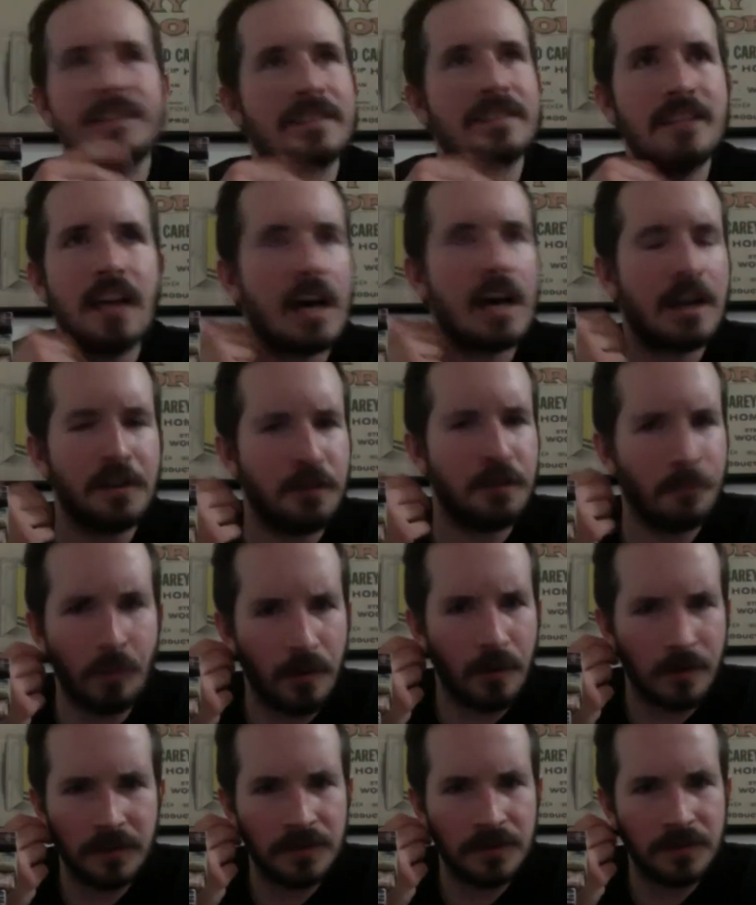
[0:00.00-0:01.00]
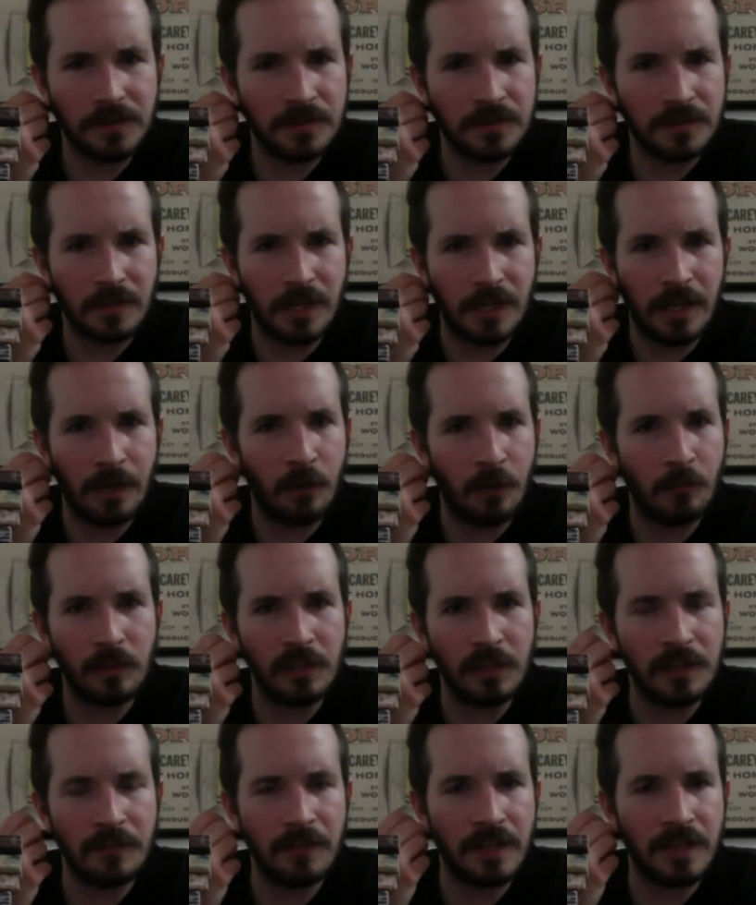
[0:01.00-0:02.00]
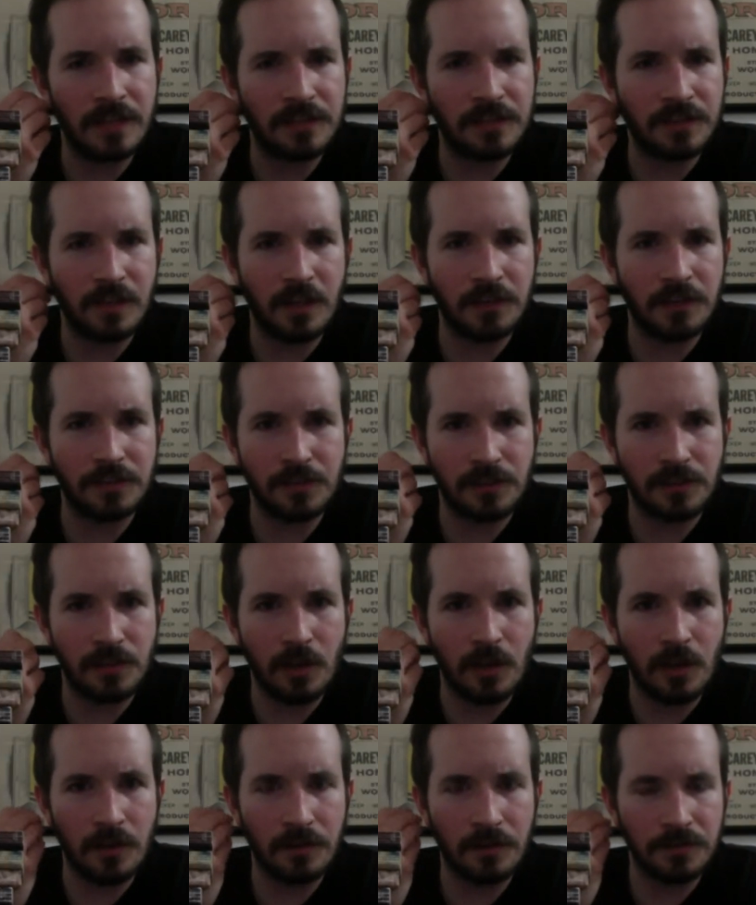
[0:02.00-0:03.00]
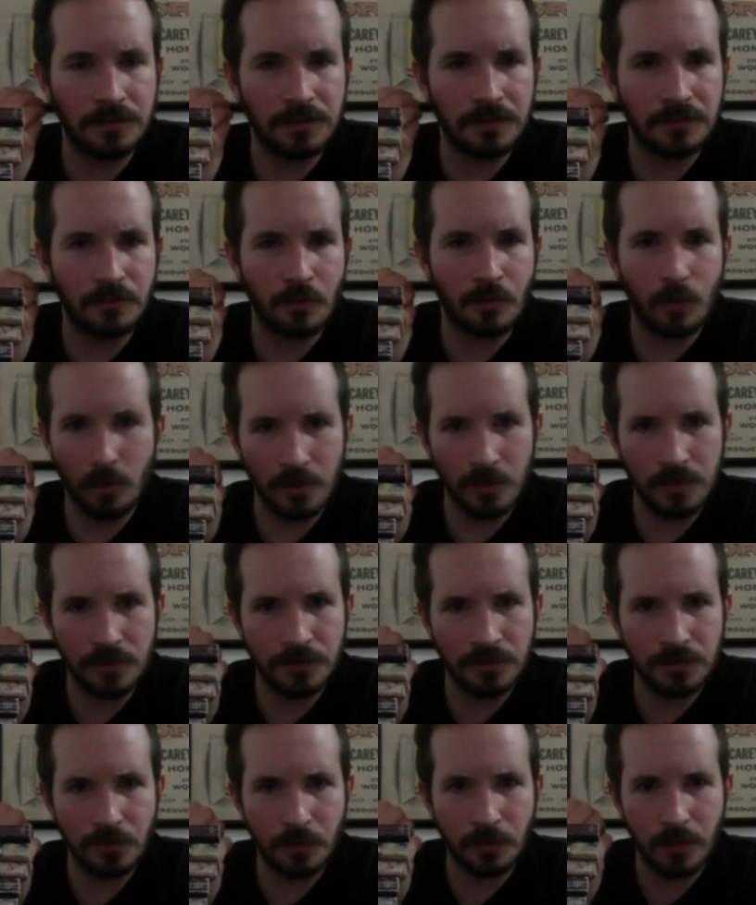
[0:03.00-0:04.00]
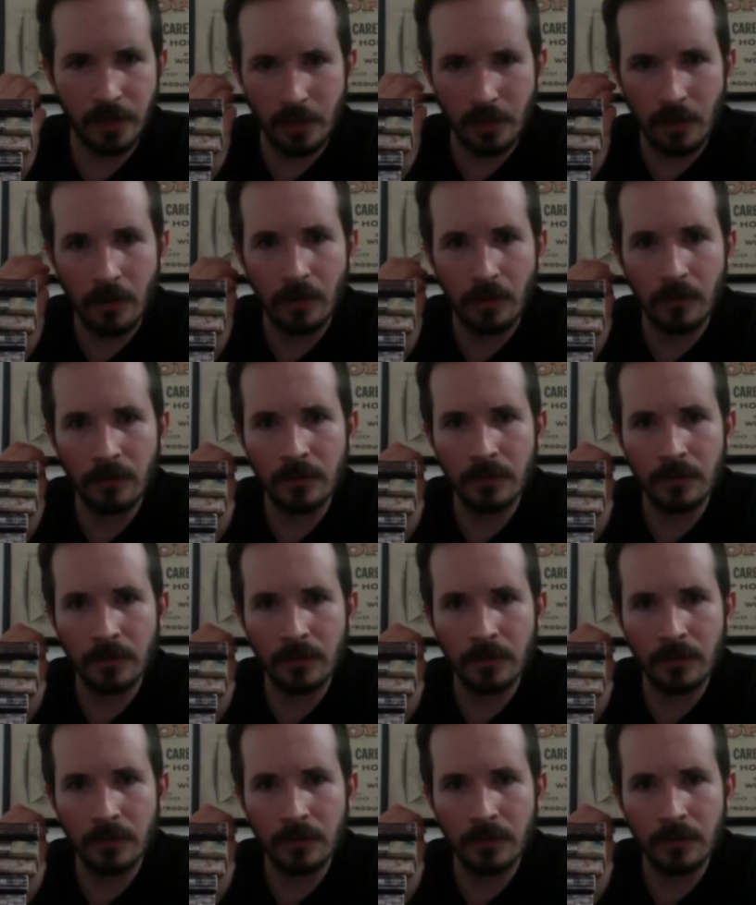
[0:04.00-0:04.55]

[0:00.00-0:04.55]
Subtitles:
not in the books. I don't believe that's Custis Long's origin story at all.